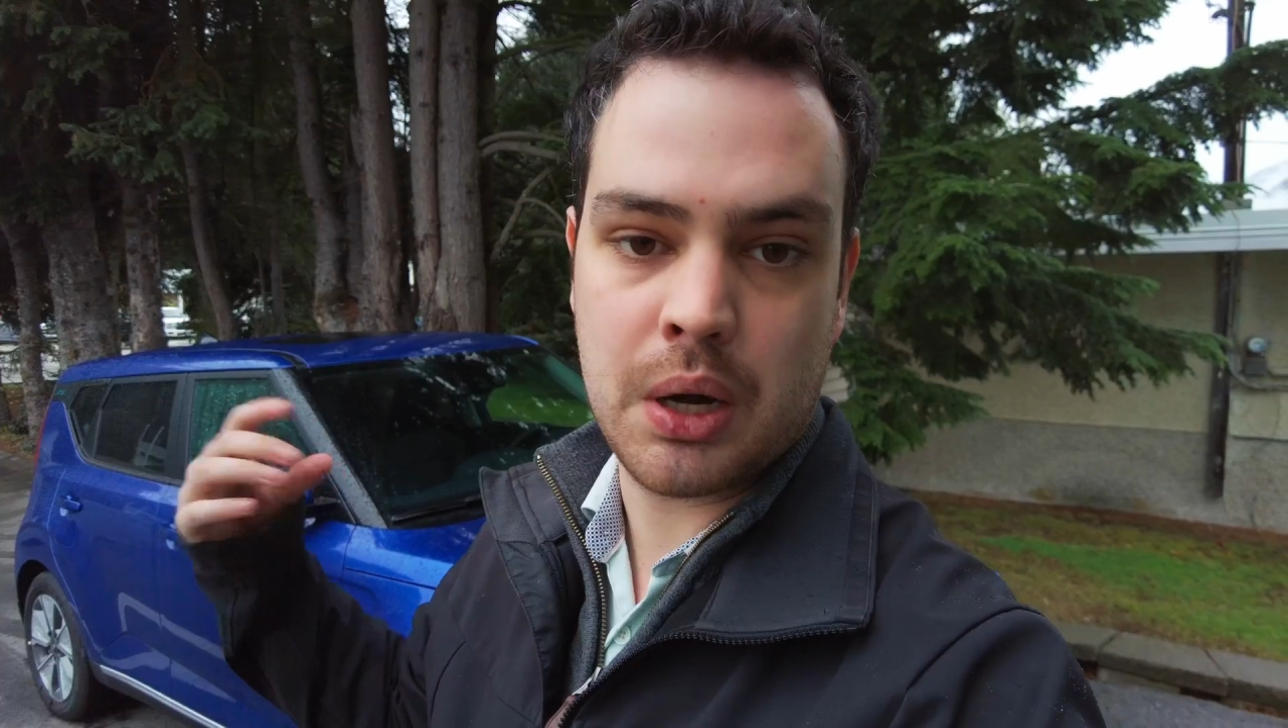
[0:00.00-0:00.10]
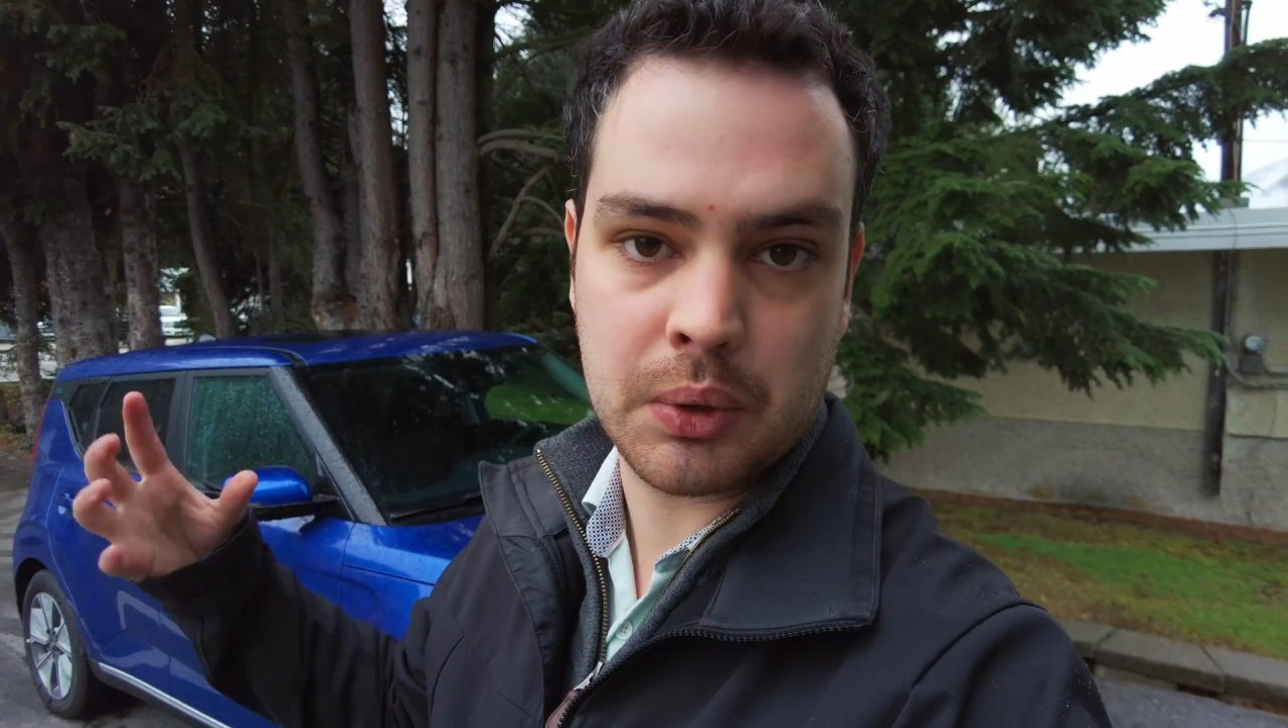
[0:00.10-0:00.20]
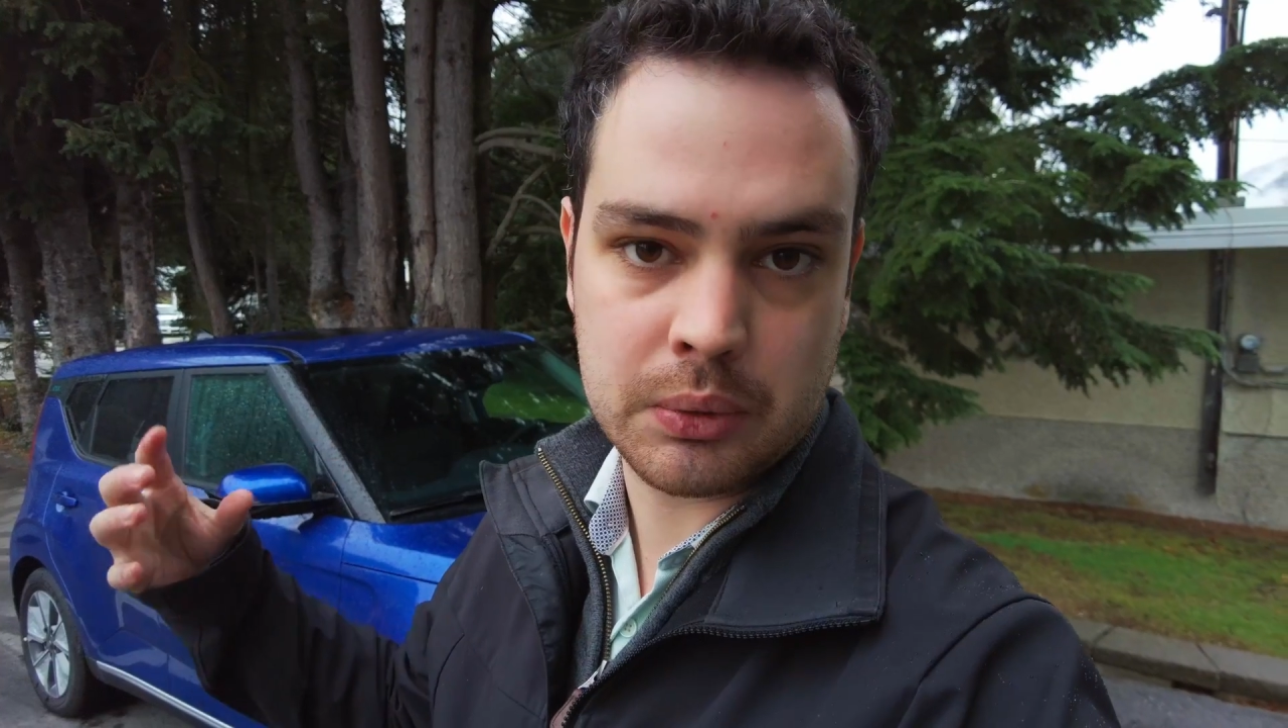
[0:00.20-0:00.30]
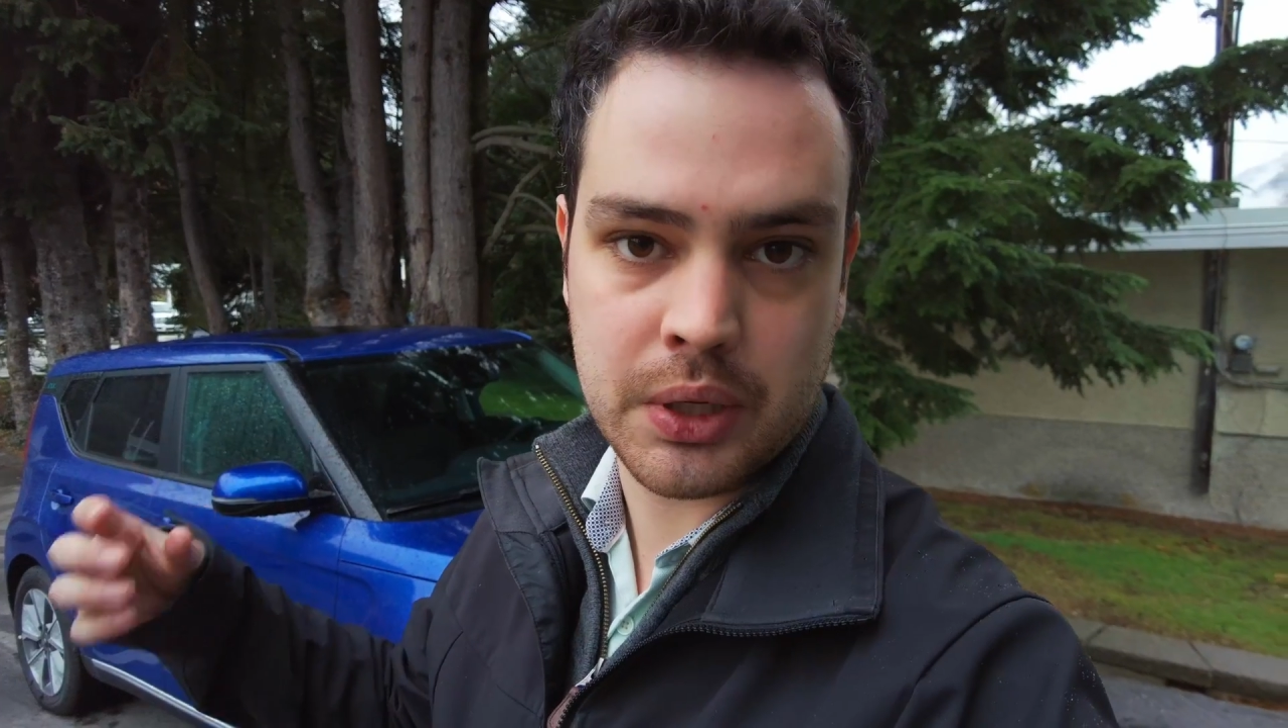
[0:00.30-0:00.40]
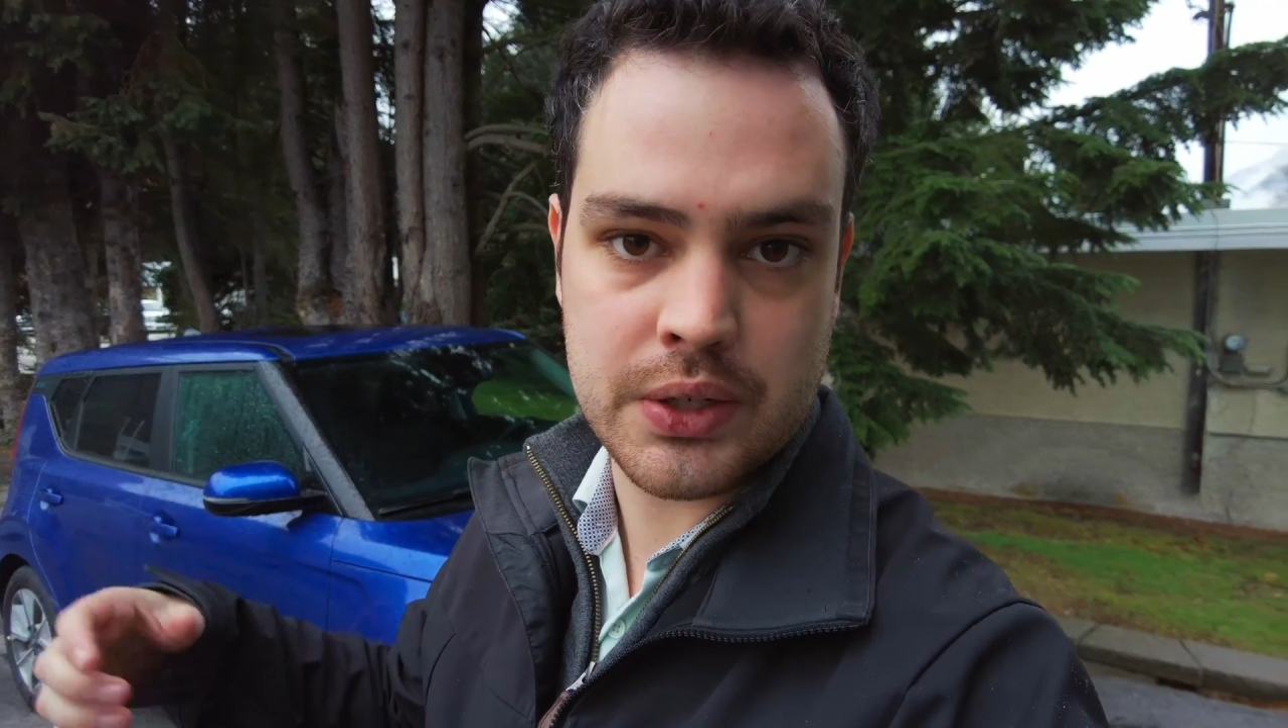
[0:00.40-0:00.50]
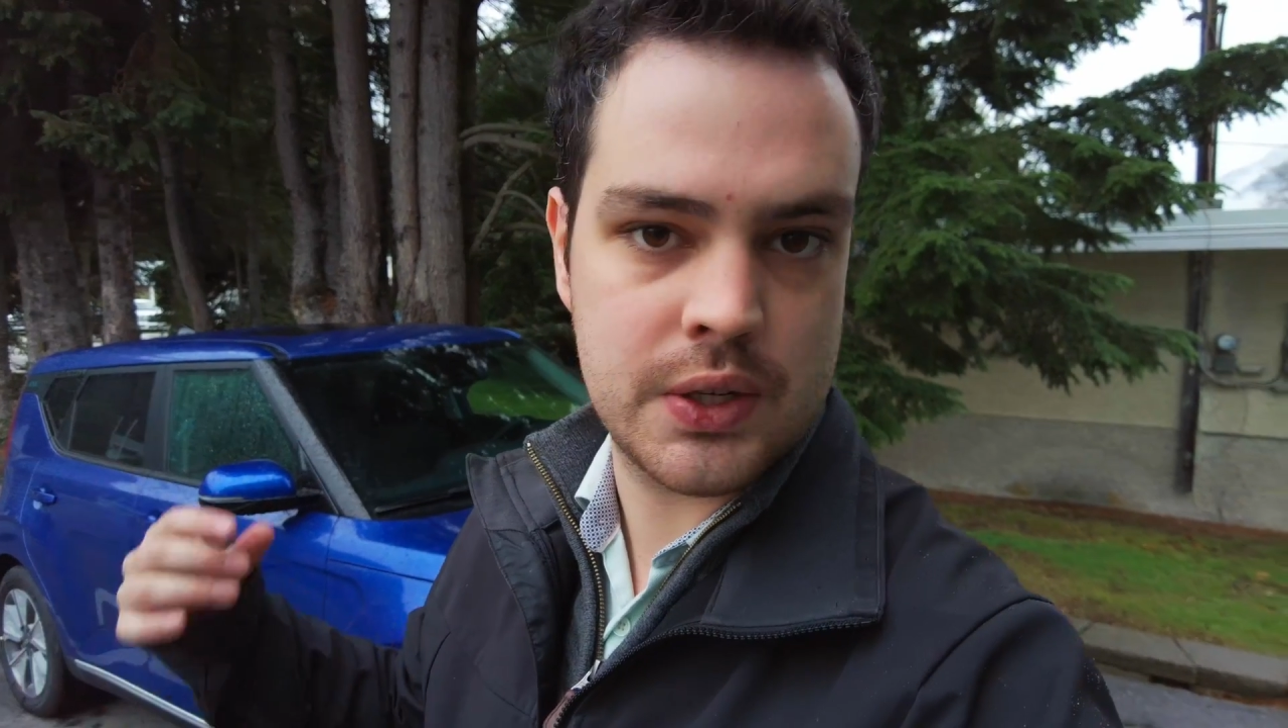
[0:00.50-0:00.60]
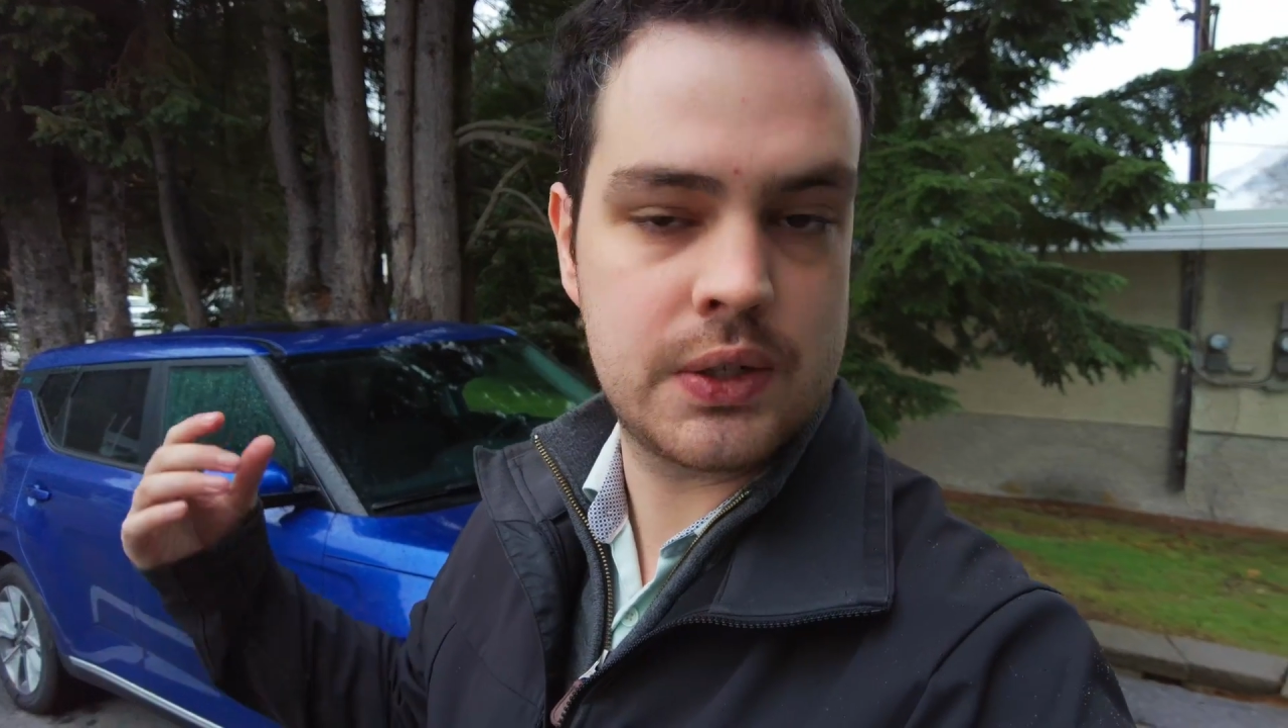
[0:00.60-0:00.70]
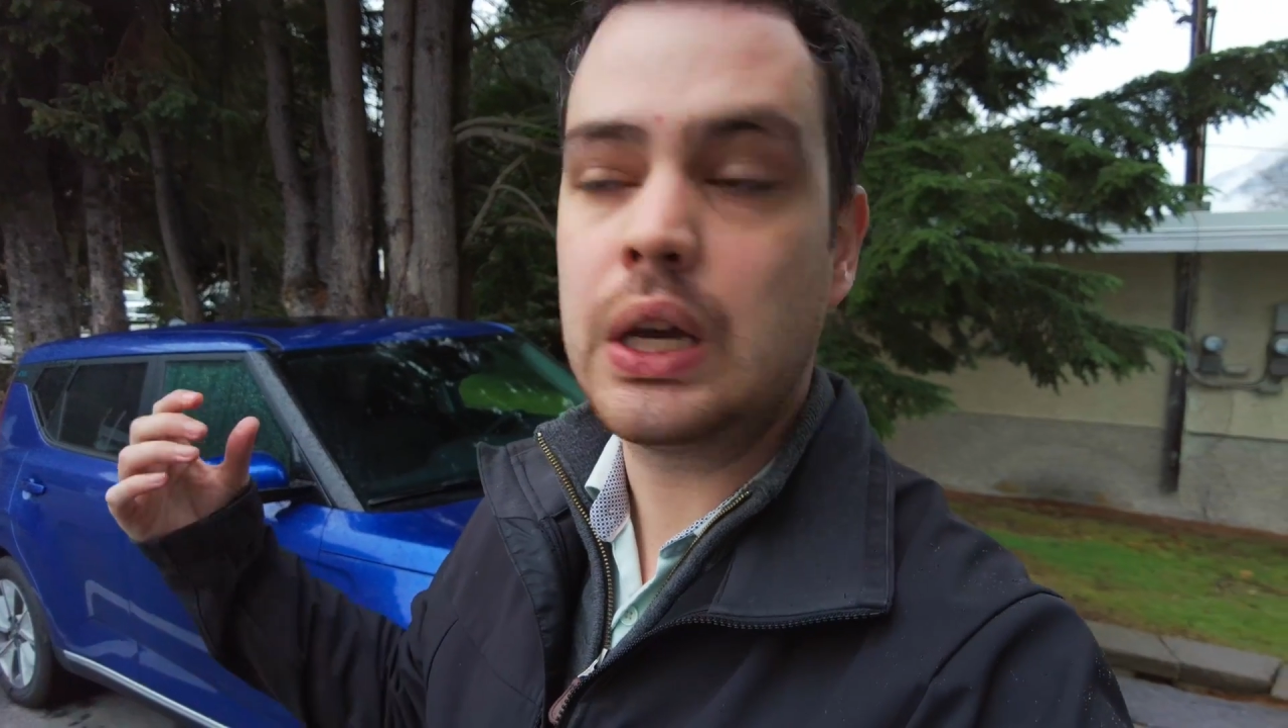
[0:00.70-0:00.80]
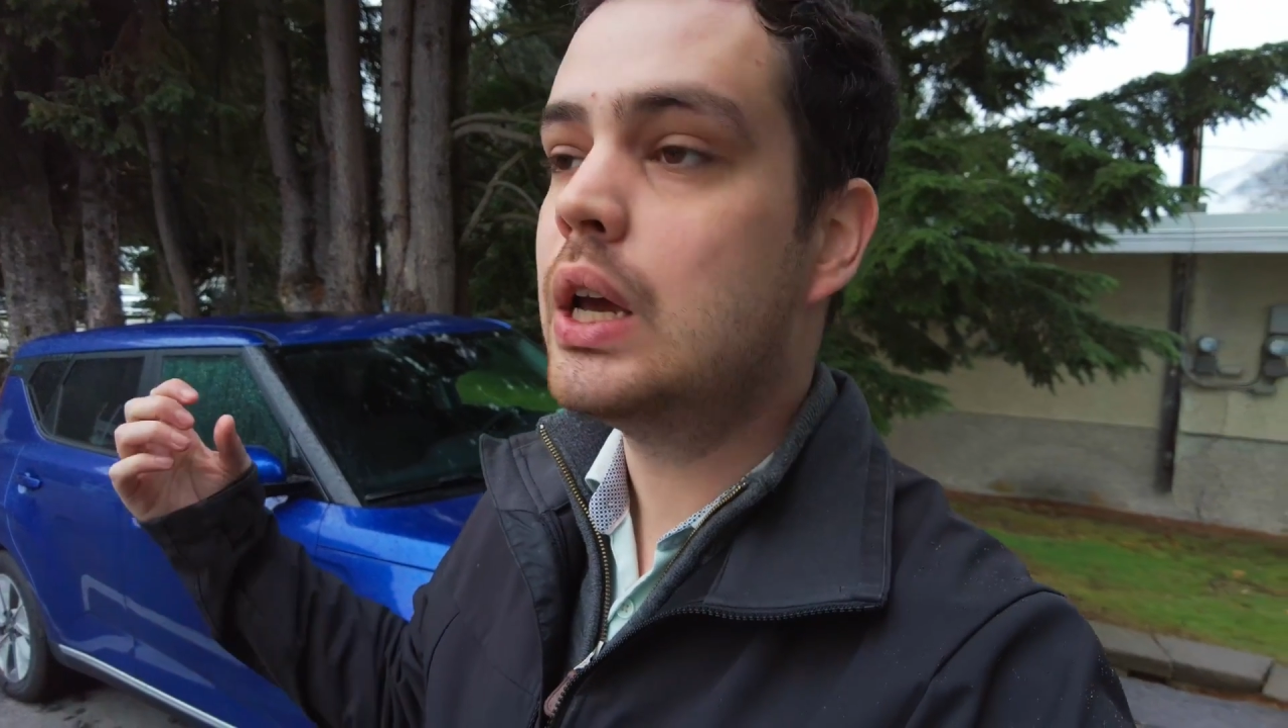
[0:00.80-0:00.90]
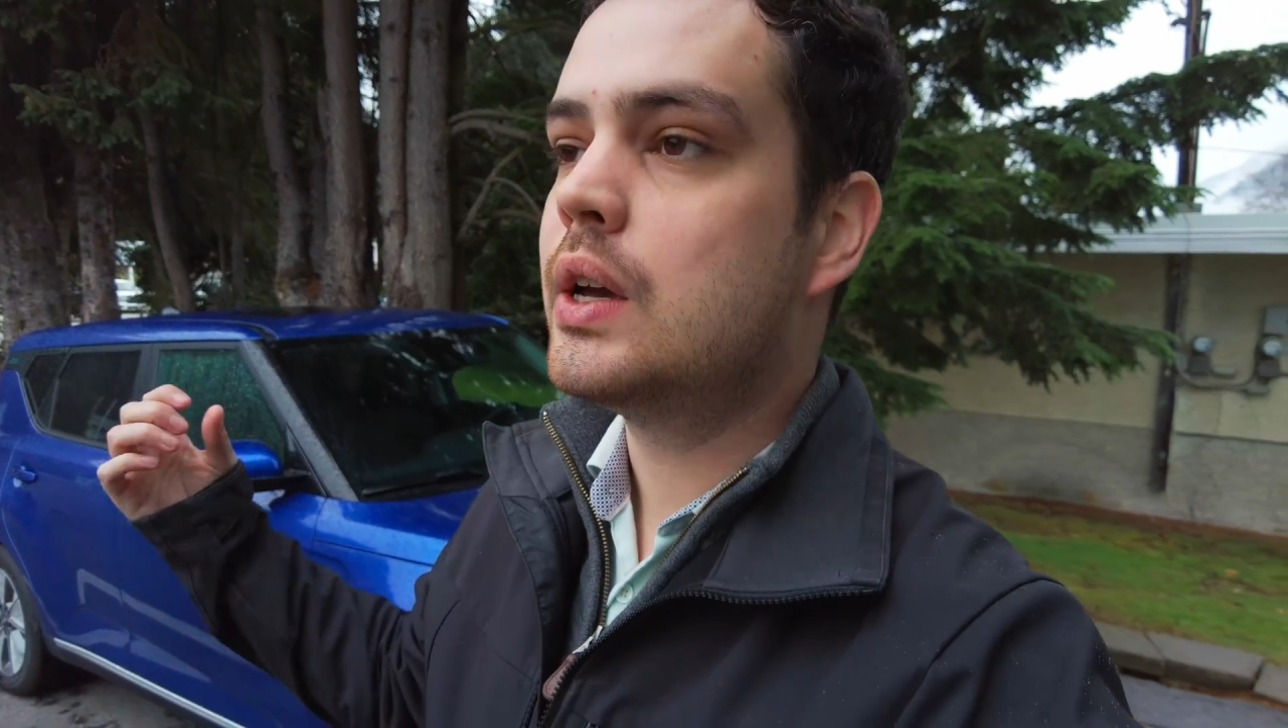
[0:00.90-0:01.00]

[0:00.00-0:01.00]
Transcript: public places,